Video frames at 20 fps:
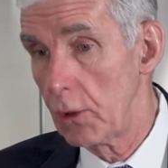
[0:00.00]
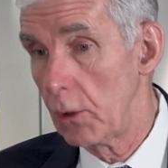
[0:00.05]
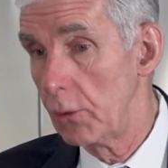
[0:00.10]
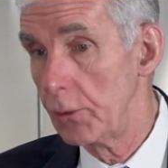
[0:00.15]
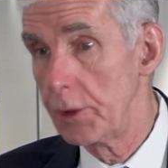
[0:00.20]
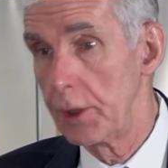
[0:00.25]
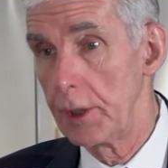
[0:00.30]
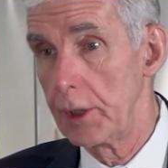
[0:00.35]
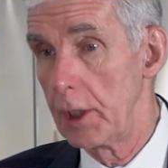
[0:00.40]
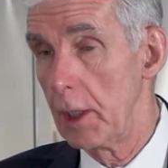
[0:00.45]

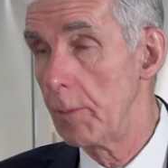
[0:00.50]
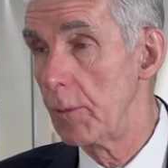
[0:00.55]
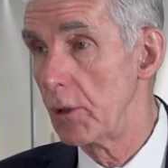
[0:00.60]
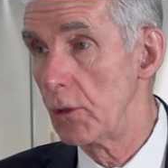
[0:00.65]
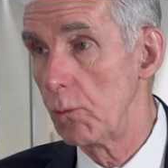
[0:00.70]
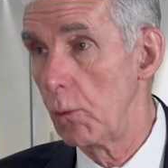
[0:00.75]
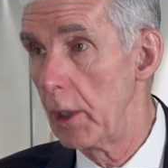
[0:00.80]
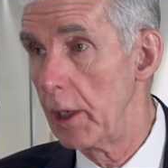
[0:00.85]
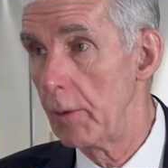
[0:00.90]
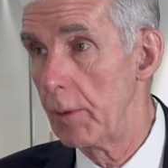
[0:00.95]
told you the
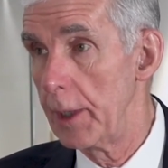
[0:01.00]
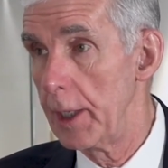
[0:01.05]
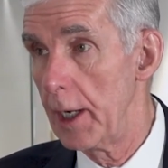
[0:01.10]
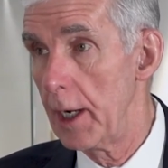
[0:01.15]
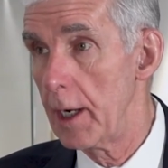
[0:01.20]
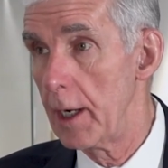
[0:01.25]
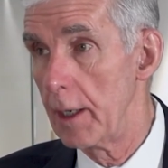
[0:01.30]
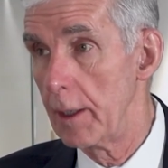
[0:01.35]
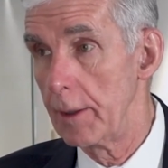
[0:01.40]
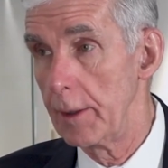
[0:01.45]
numbers where we
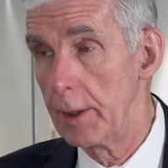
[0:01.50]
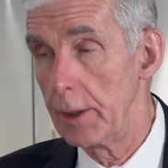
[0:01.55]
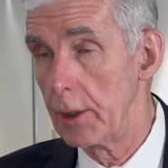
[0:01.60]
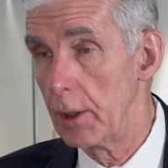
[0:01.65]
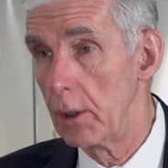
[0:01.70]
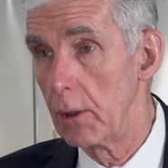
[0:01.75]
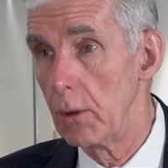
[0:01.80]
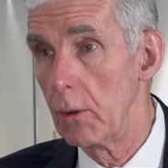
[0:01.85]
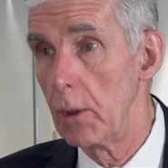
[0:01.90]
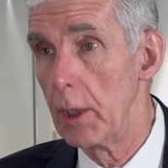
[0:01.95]
are,
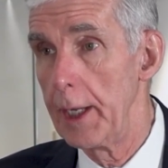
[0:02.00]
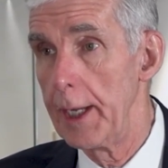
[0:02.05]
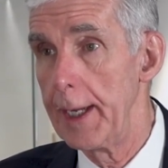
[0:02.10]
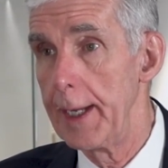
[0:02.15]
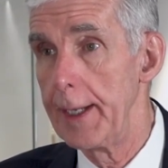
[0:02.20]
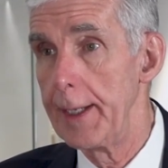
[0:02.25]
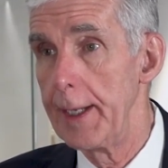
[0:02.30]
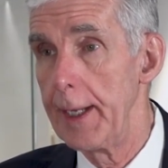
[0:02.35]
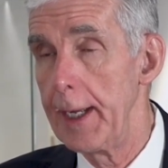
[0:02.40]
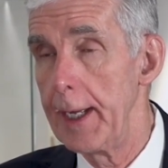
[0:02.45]

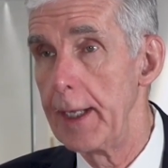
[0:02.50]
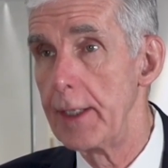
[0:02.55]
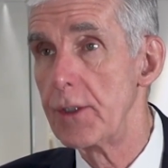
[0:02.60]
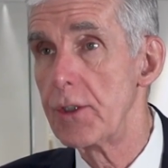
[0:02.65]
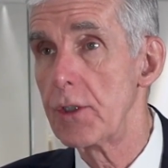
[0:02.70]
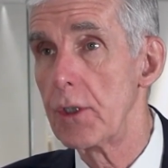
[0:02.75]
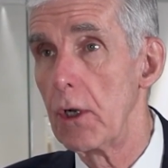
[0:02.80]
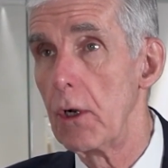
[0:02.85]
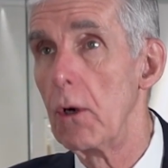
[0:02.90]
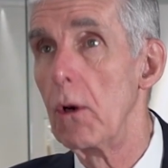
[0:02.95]
and
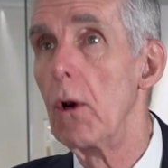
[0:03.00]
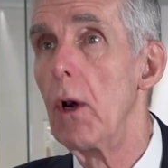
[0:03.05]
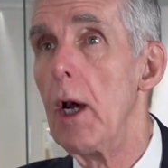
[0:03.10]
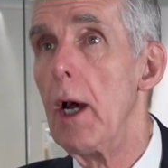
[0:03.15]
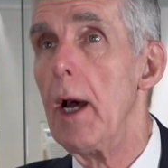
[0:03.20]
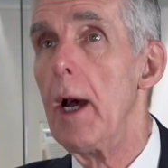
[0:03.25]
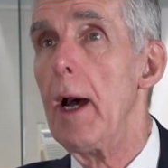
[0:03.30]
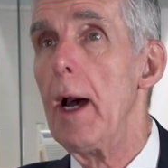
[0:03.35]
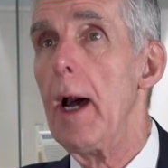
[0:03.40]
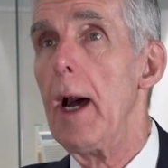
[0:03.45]
so
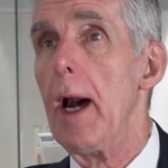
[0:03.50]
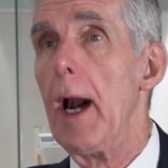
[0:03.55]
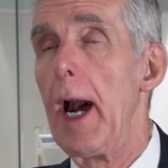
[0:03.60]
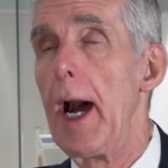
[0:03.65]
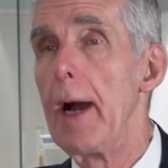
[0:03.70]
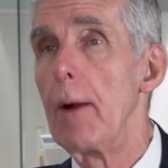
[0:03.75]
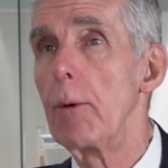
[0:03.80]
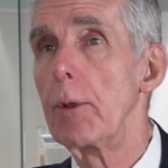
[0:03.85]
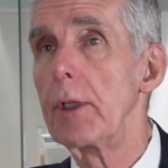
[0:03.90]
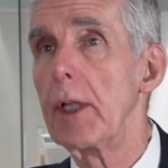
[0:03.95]

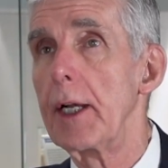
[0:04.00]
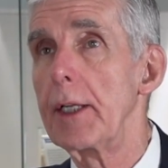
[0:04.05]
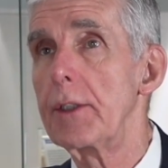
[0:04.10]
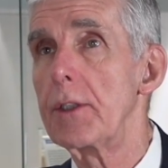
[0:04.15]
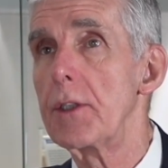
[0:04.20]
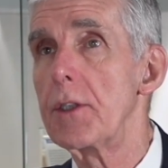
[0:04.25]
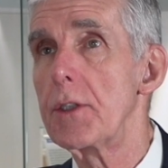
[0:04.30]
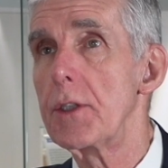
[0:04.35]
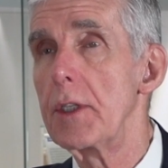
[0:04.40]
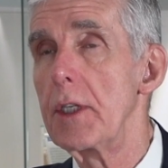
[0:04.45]
I would like
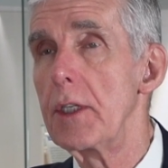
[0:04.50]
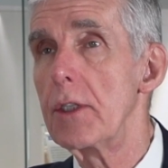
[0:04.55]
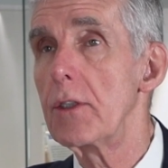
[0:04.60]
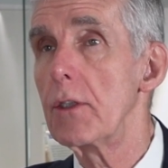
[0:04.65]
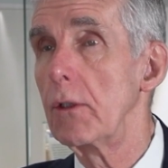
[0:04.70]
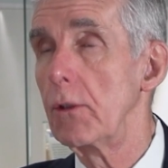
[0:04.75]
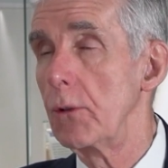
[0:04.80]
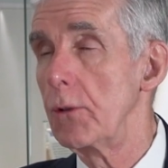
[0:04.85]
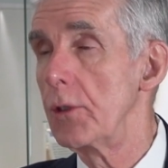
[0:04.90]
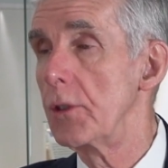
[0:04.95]
to see
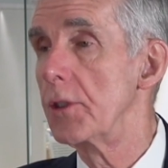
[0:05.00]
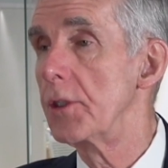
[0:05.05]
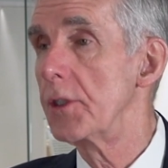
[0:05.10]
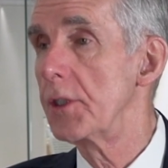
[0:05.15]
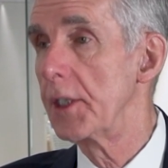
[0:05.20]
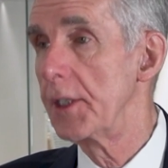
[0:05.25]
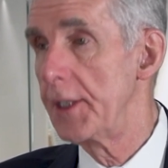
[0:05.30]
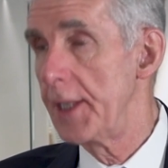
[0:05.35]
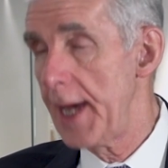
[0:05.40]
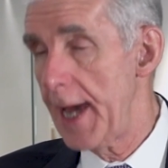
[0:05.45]
solutions
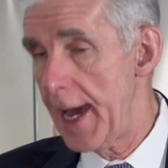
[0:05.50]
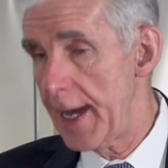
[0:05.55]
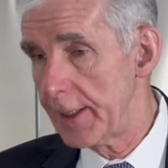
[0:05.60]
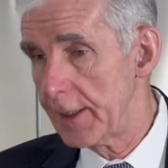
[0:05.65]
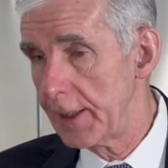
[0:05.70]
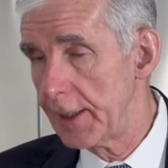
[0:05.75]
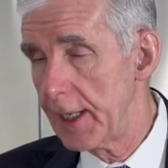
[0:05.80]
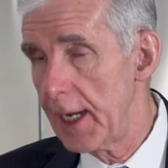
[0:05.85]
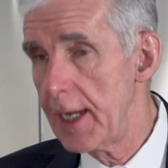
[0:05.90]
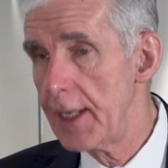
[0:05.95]
to that.
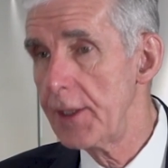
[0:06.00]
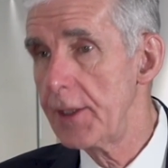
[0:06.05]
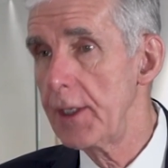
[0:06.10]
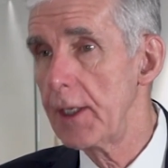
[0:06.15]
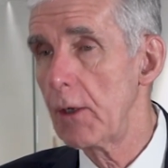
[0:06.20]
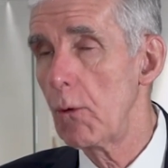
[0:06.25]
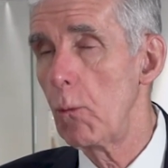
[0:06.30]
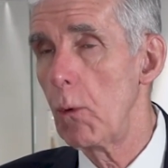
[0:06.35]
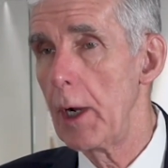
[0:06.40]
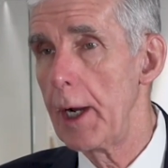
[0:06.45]
And I
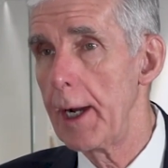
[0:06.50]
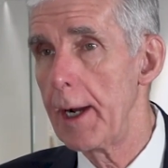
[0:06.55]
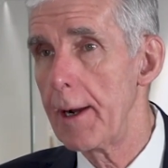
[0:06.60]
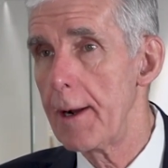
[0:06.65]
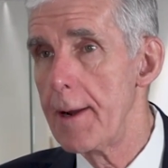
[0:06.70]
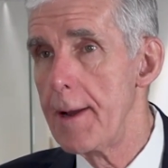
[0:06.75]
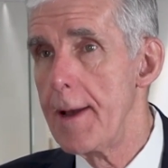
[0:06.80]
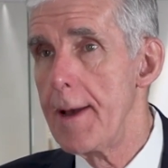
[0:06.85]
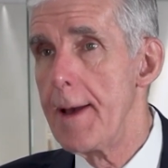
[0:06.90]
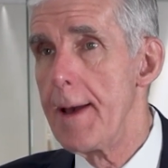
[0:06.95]
think
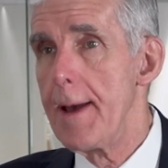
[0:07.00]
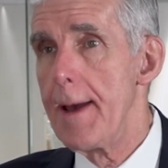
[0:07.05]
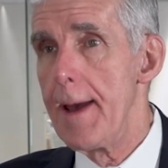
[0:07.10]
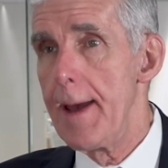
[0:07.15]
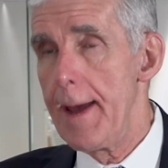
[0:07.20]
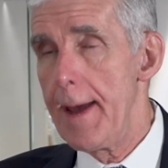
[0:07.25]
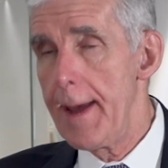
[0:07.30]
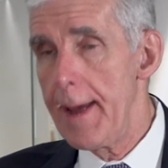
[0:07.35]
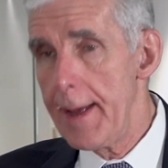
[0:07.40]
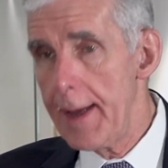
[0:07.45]
where
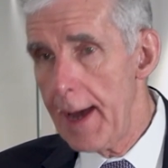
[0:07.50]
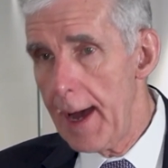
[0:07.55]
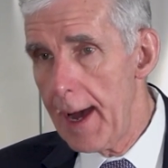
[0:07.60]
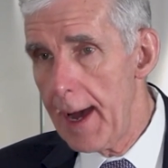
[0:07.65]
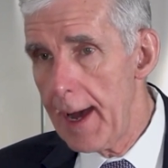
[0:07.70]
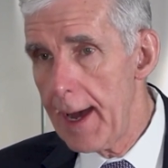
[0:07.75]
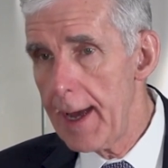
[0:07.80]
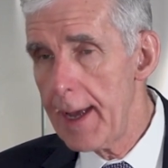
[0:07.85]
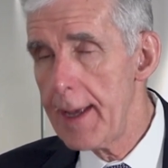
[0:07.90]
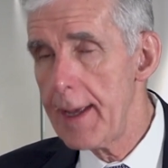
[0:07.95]

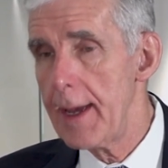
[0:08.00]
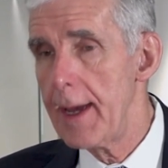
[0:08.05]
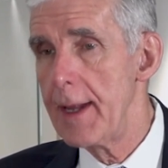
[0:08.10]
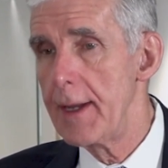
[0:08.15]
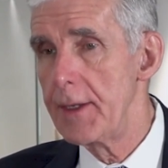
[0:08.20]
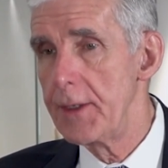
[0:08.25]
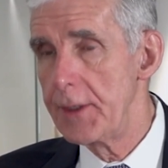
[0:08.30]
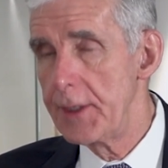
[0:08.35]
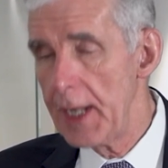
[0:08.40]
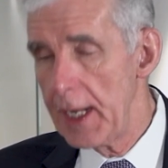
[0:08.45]
AI
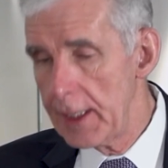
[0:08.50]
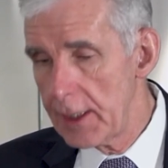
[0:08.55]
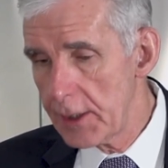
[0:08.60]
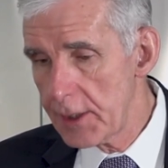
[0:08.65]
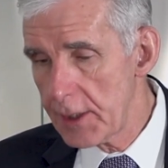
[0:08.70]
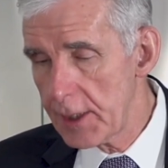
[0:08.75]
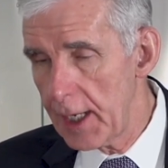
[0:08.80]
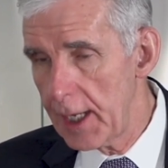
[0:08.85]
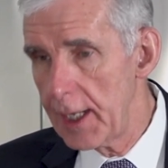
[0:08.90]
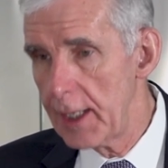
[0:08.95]
and data
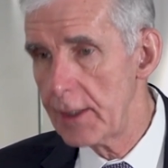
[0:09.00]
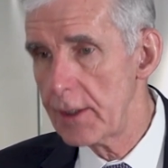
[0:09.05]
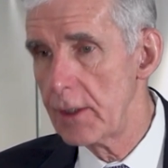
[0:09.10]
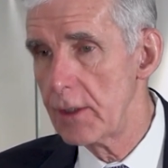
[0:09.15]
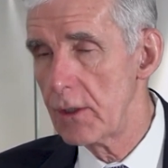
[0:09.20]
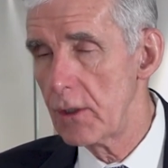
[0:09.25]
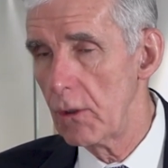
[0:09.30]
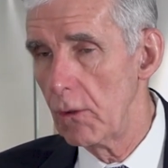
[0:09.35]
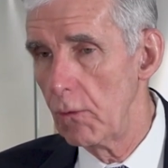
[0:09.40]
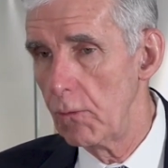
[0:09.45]
science
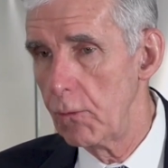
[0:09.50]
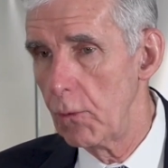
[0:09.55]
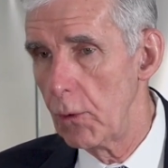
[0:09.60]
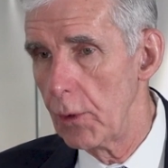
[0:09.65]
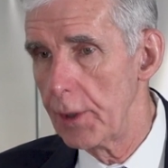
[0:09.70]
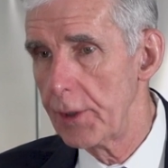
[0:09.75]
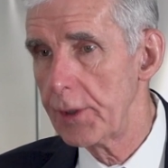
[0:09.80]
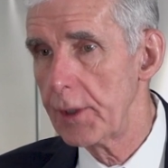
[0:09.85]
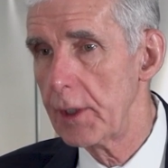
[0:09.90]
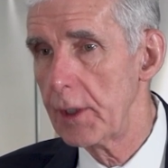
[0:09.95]
and so
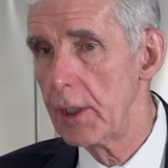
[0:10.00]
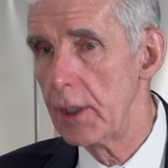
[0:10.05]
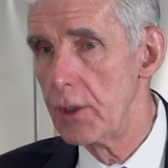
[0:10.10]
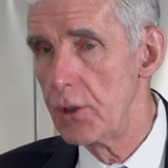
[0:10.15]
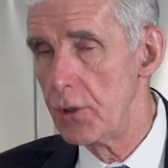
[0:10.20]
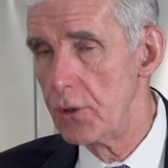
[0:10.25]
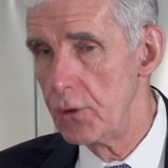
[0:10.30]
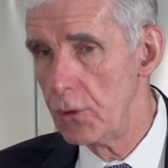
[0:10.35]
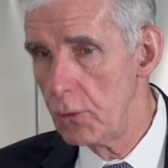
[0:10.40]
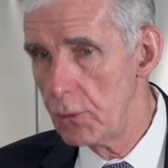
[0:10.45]
forth
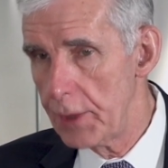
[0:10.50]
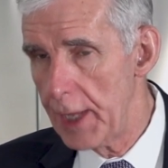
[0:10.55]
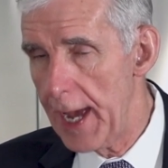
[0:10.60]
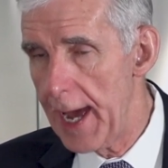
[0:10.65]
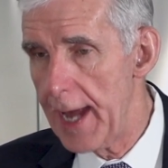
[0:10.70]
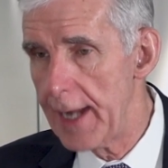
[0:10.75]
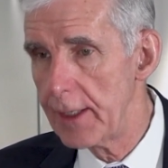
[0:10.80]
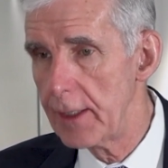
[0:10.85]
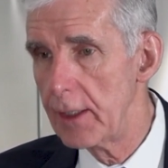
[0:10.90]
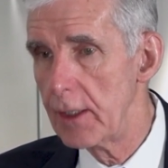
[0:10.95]
can do
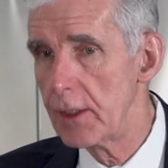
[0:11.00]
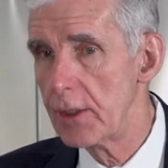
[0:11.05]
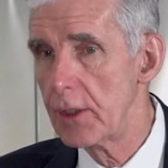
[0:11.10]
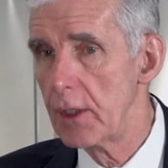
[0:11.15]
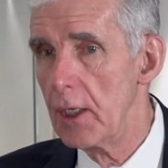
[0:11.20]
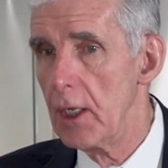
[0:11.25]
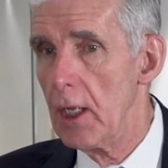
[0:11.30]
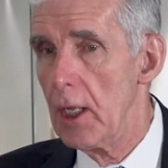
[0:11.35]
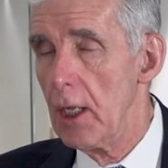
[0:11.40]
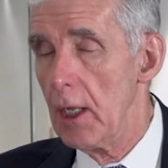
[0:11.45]
that is,
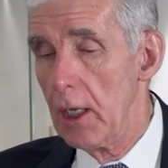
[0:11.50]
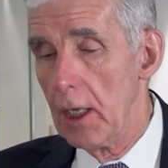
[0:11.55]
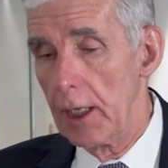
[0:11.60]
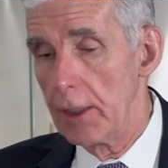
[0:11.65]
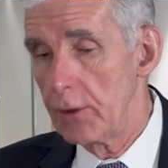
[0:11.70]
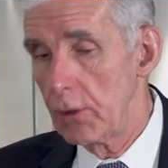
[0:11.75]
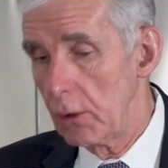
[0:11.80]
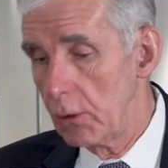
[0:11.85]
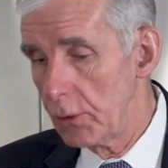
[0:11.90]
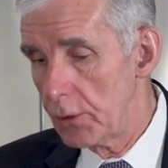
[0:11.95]
I
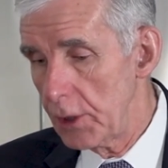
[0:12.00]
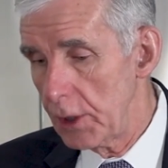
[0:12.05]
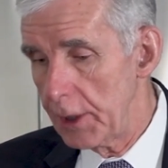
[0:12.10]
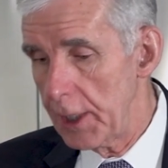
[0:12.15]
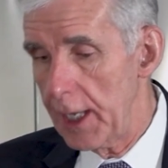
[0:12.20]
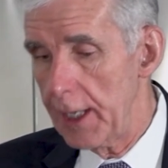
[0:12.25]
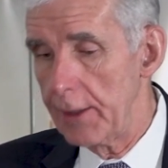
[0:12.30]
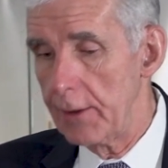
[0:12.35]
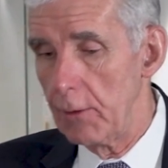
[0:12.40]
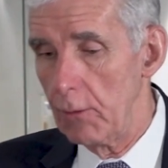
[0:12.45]
told you
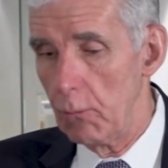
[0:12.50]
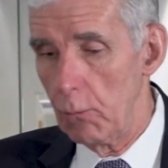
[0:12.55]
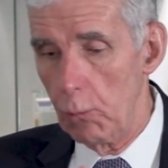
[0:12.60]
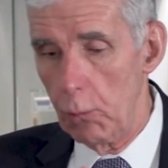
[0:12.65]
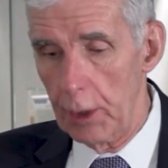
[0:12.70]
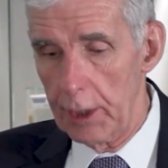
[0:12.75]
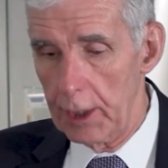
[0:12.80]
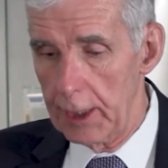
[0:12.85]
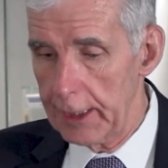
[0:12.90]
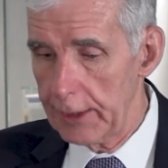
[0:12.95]
that
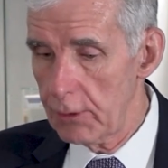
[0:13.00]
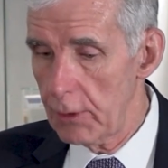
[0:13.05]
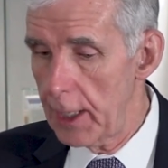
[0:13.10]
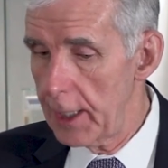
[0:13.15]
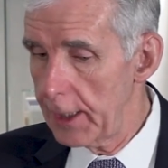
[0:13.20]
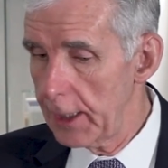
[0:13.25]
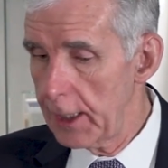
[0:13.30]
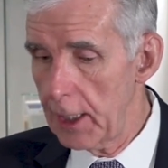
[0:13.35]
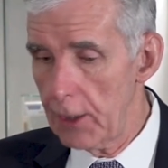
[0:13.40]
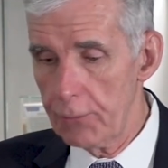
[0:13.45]
with
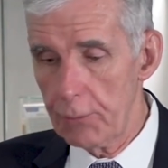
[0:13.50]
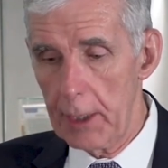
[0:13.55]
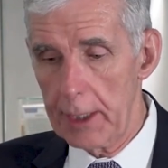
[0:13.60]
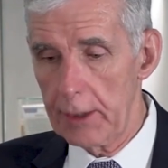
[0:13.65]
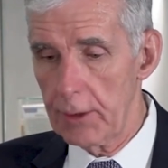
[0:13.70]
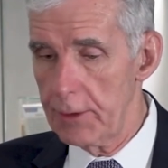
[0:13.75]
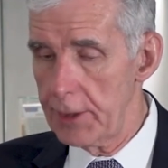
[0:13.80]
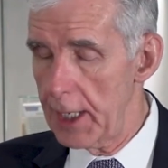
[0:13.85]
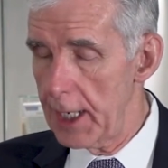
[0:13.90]
electronic health record